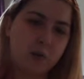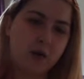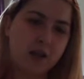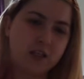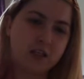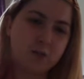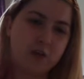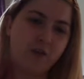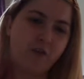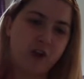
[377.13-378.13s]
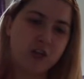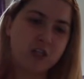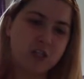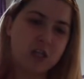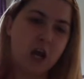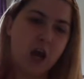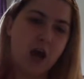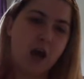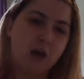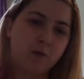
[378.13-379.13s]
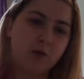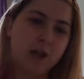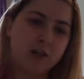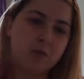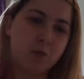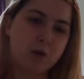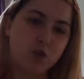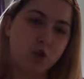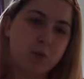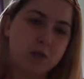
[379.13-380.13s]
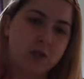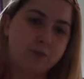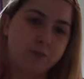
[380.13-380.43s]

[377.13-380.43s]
I would like to speak French, and I would like to speak German.